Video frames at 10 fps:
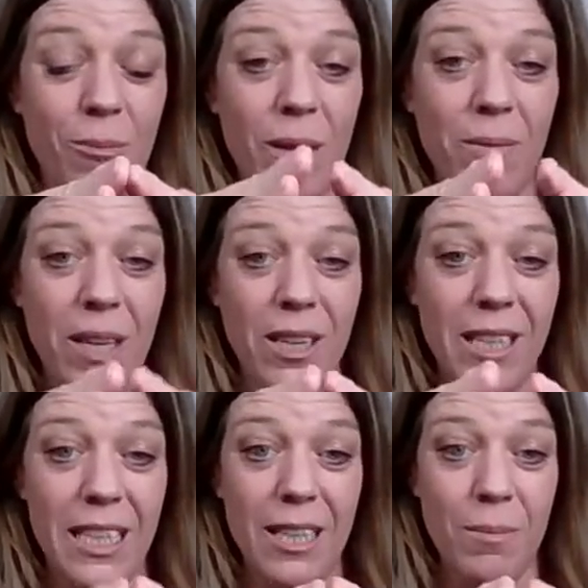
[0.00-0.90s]
my
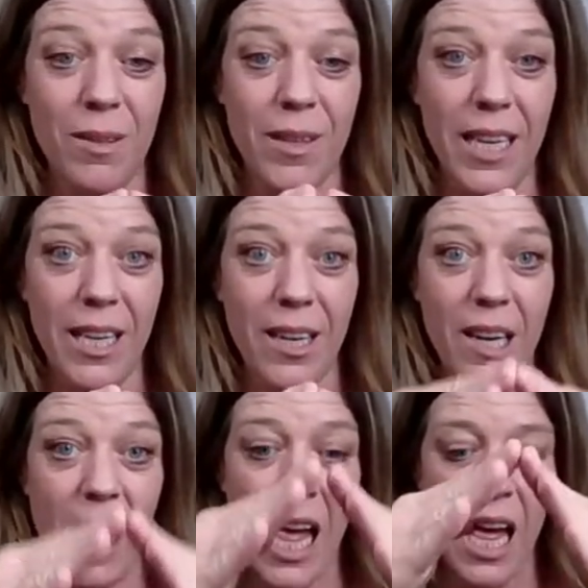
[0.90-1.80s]
fingertips right
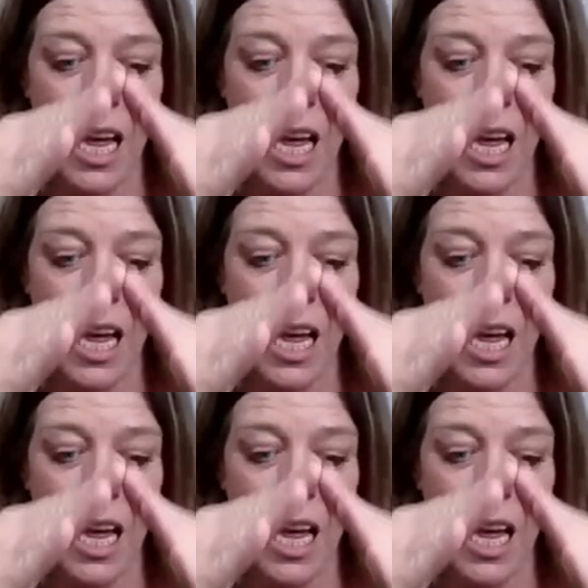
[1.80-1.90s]
here,